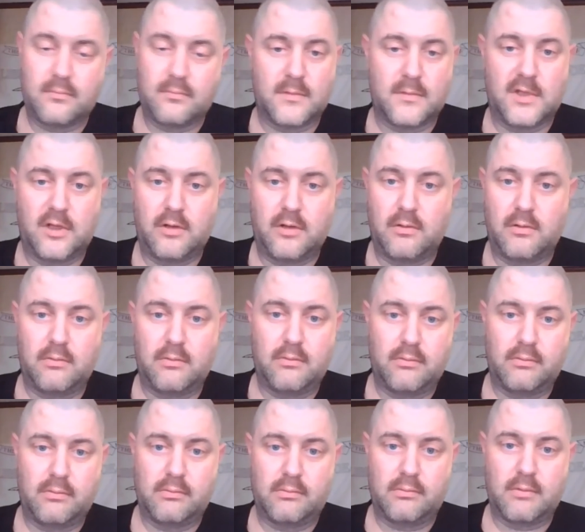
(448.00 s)

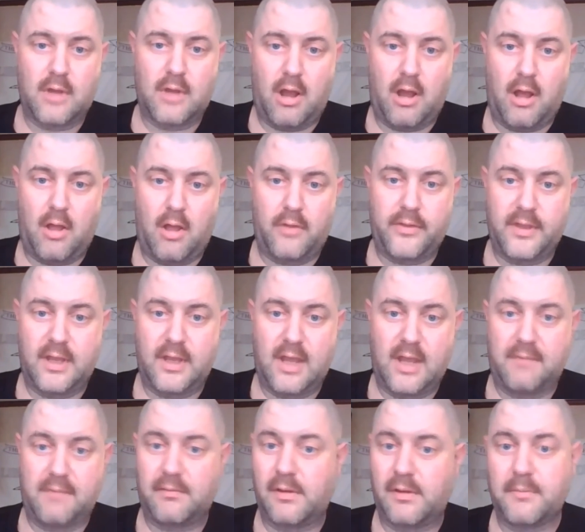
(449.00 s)
you all that
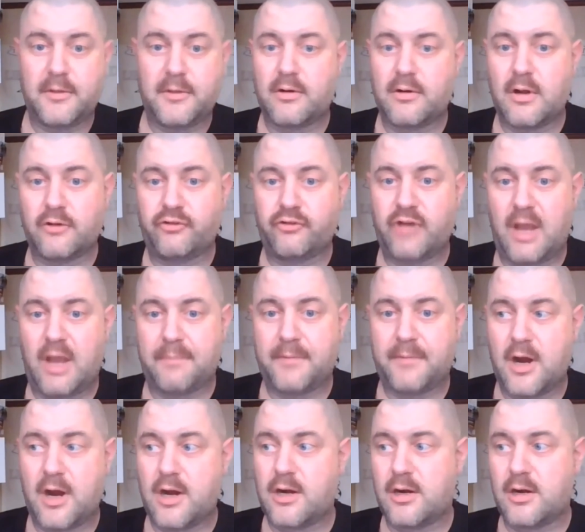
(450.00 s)
have the limited run shop
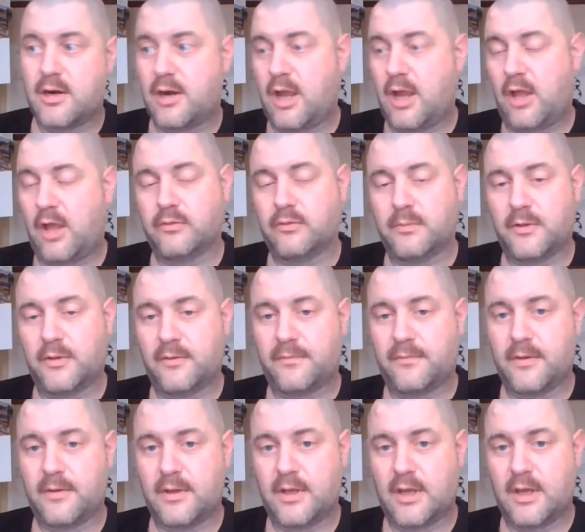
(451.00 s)
card are eligible
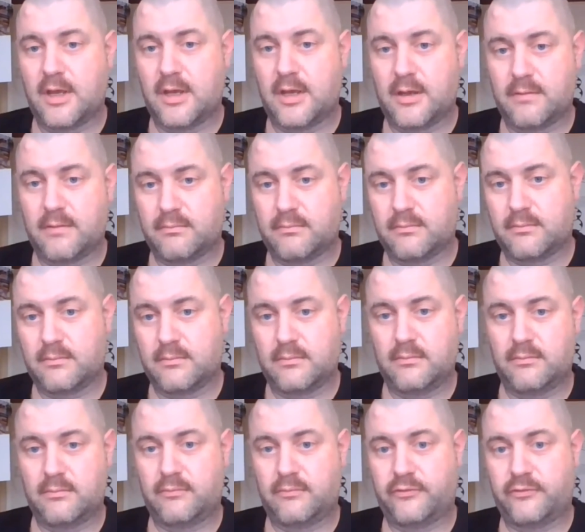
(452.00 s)
for the
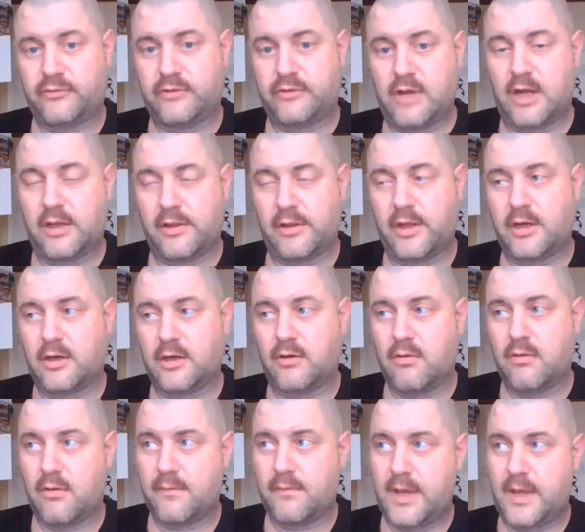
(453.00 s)
Johnny Lightning
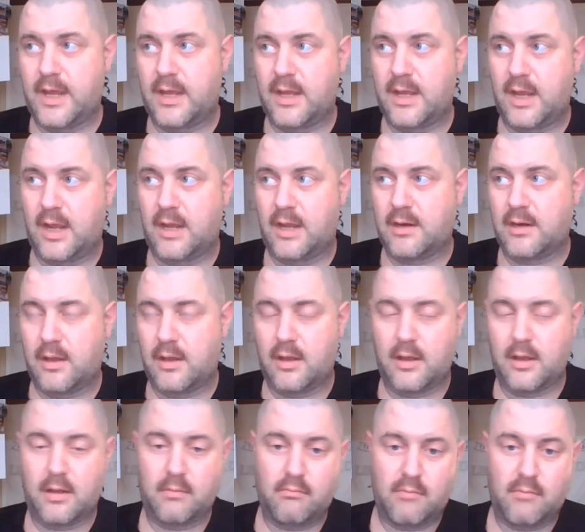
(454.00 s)
Corvette and
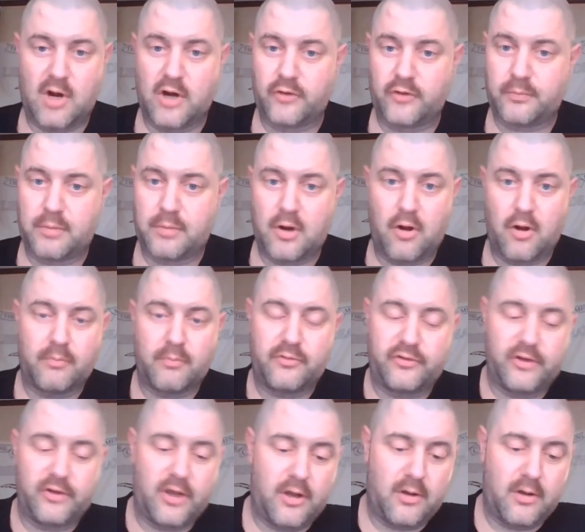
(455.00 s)
Mars probe.
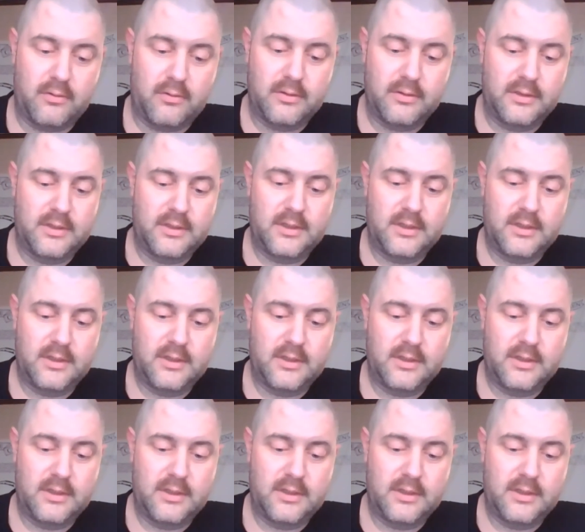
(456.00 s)
So